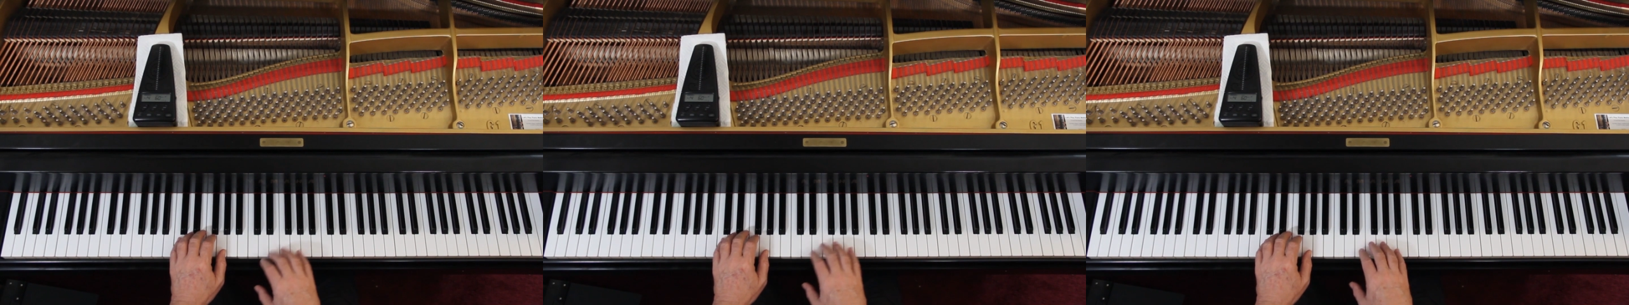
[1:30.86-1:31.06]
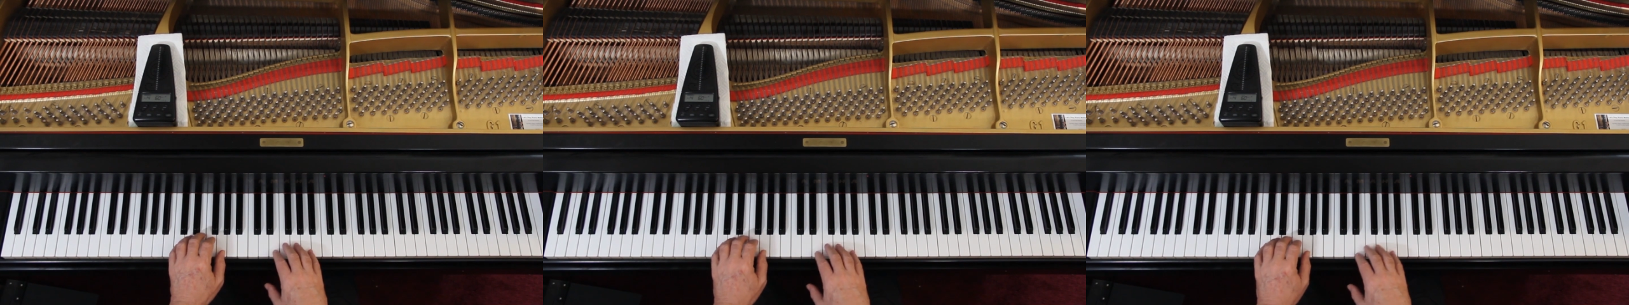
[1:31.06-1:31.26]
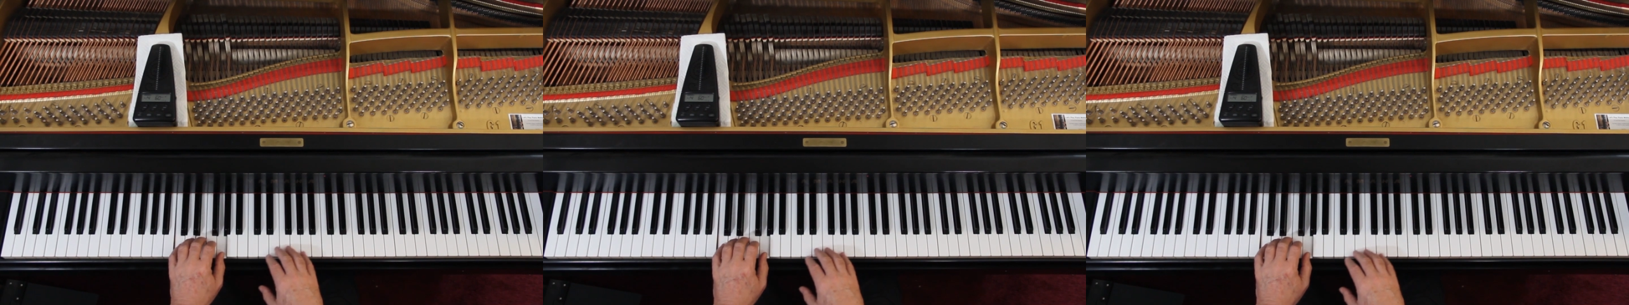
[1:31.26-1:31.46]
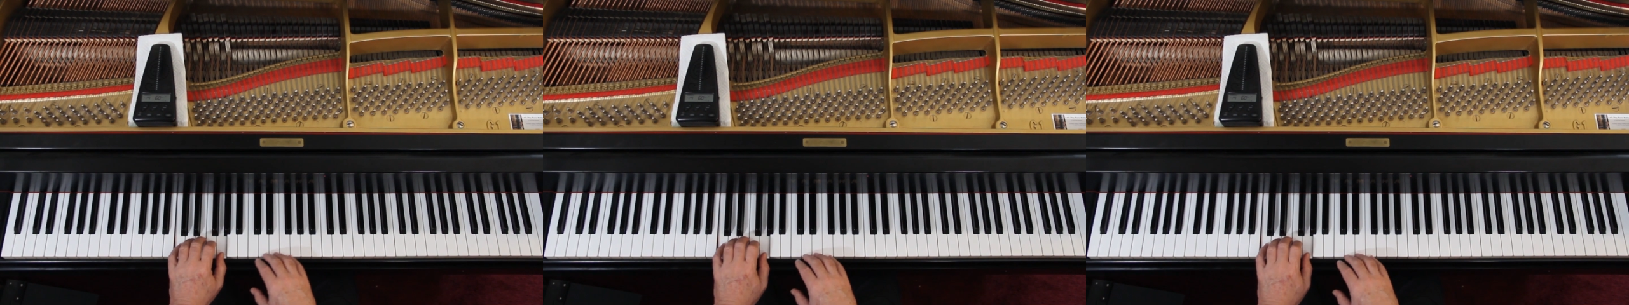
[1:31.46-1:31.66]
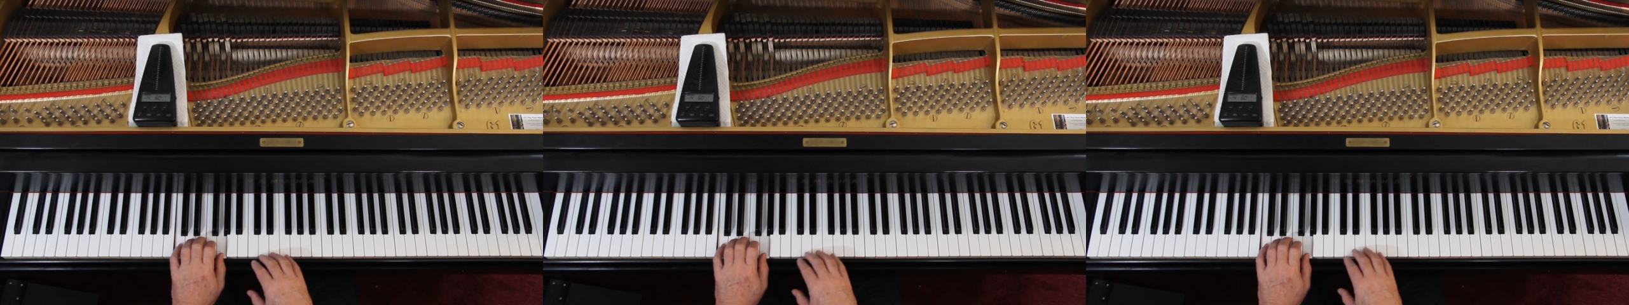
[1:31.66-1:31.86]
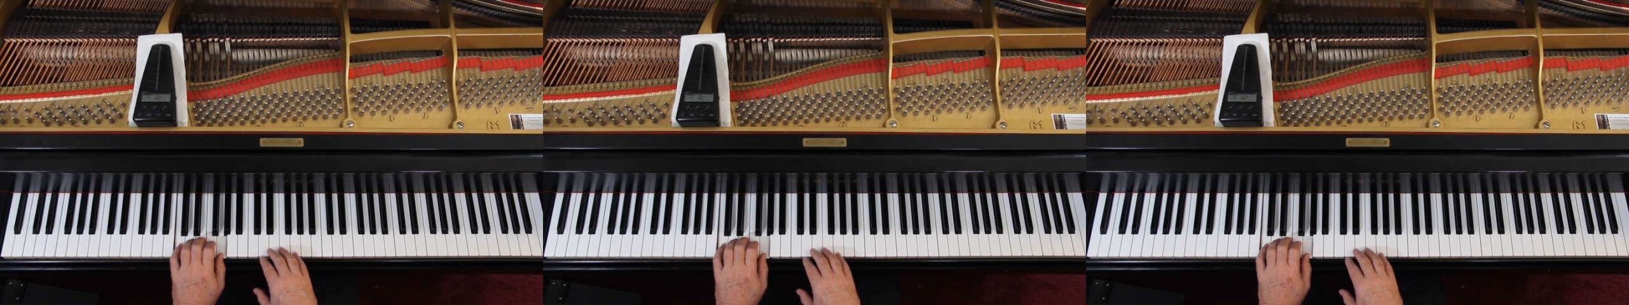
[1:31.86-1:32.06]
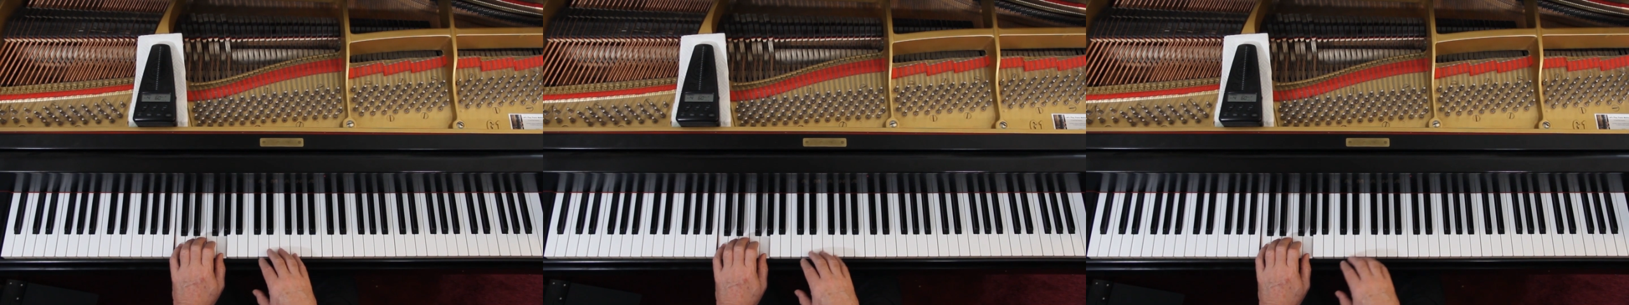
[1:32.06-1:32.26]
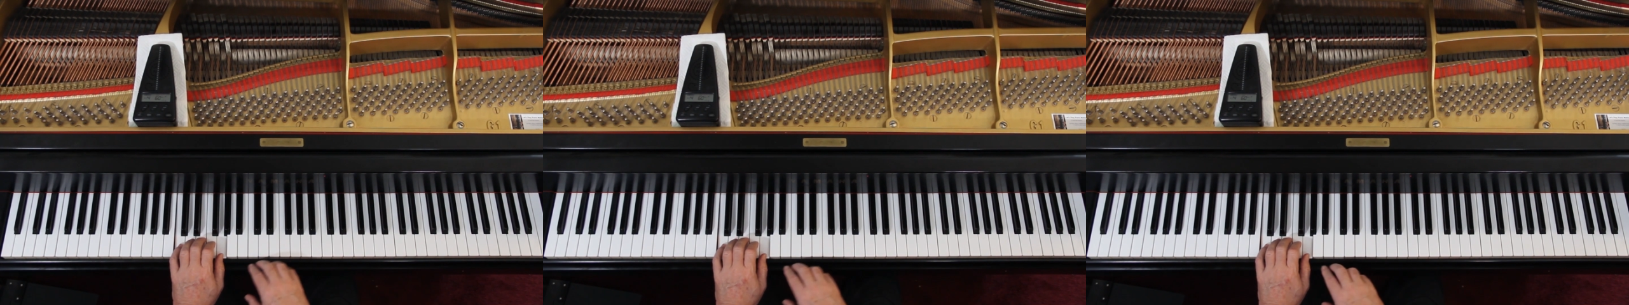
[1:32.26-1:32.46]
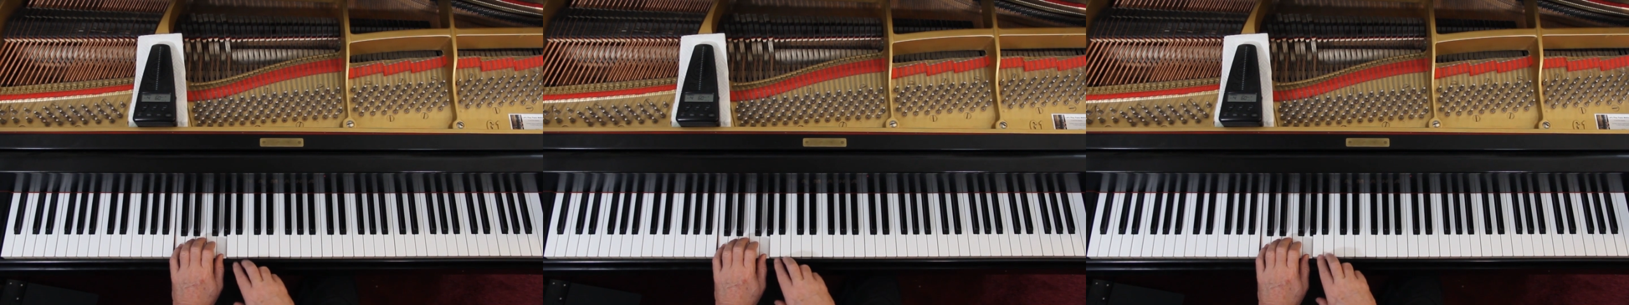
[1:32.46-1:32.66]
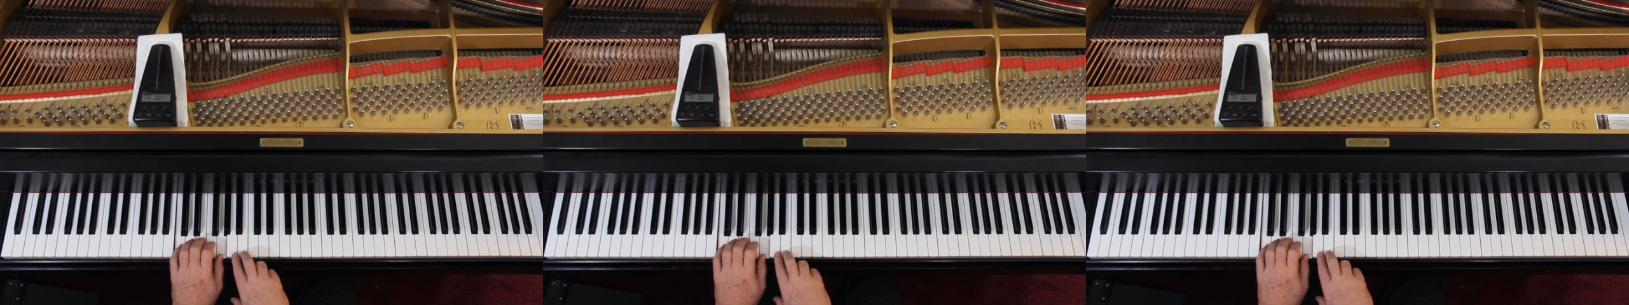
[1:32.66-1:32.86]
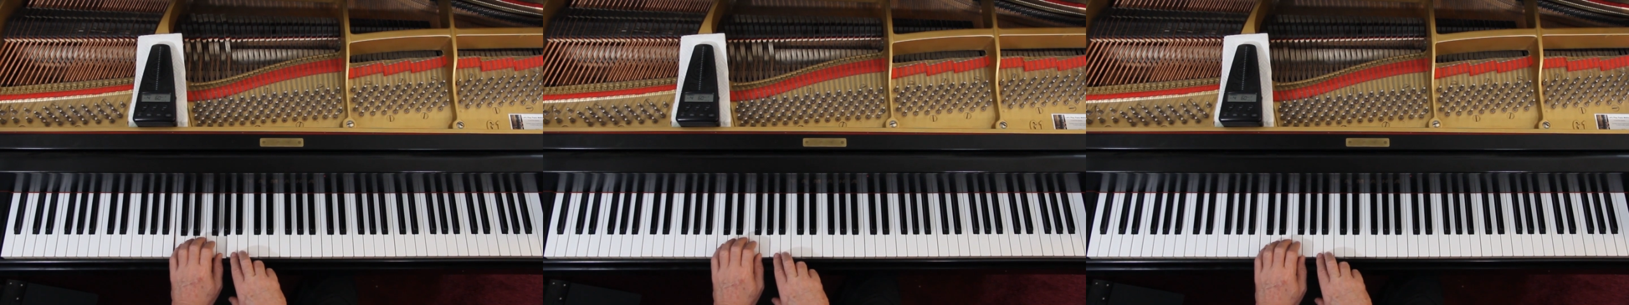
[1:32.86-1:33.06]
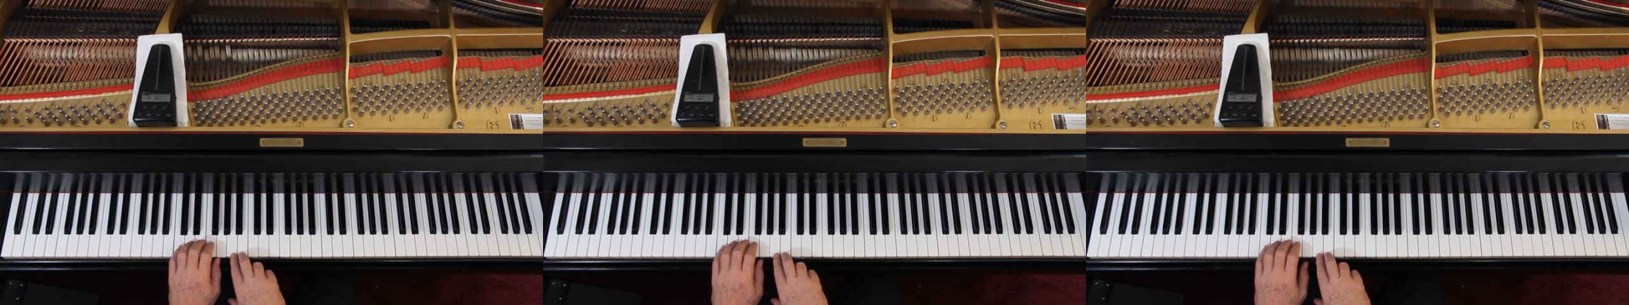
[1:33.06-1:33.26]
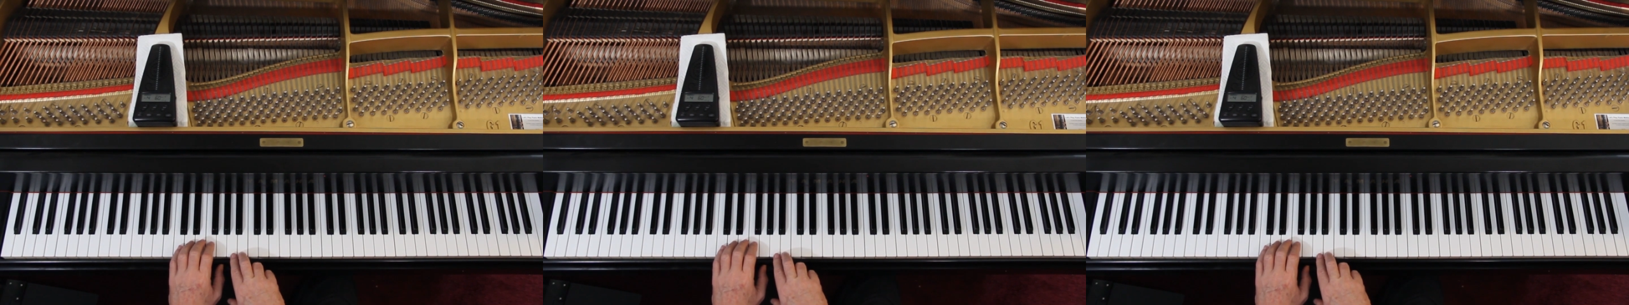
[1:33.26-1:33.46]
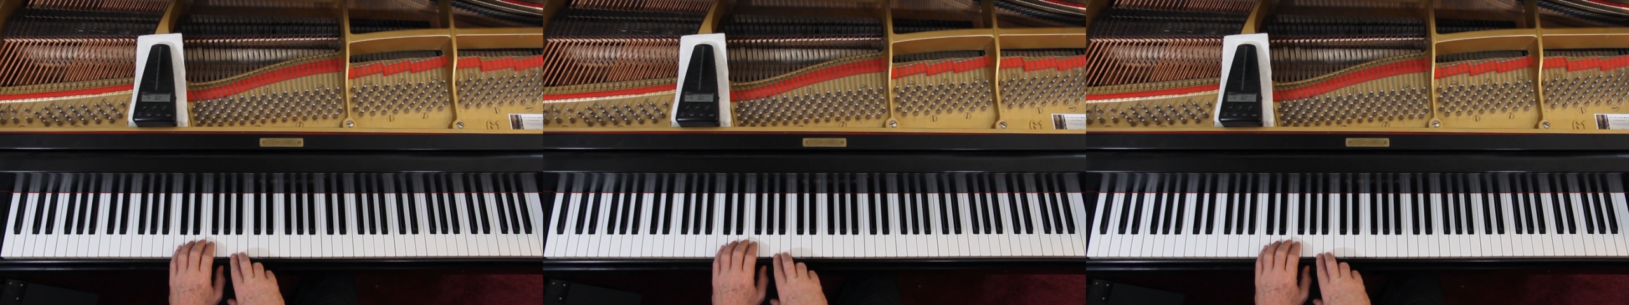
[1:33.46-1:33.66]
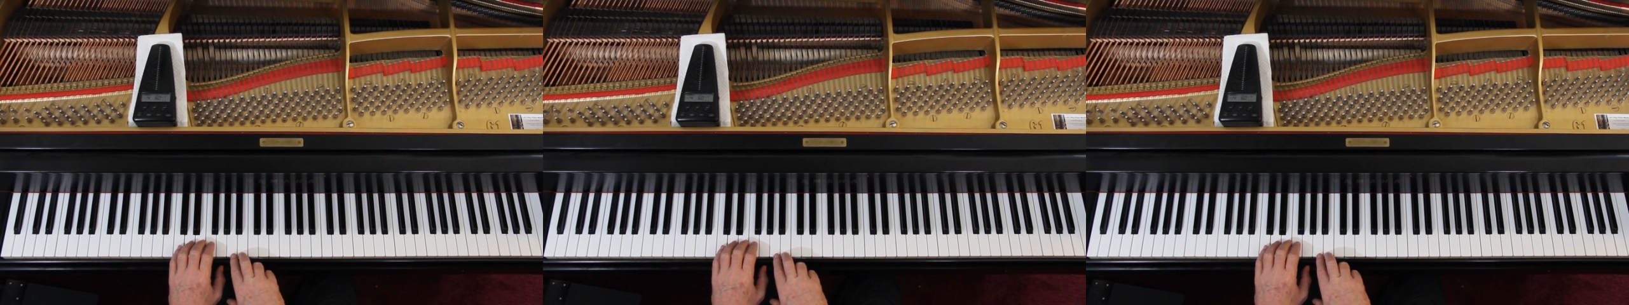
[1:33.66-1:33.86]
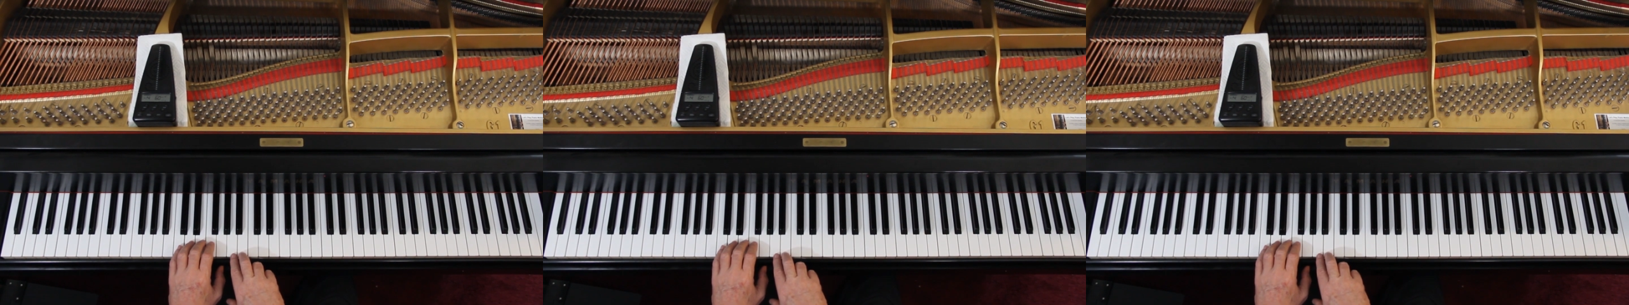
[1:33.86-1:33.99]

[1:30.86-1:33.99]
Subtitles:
(no speaker visible)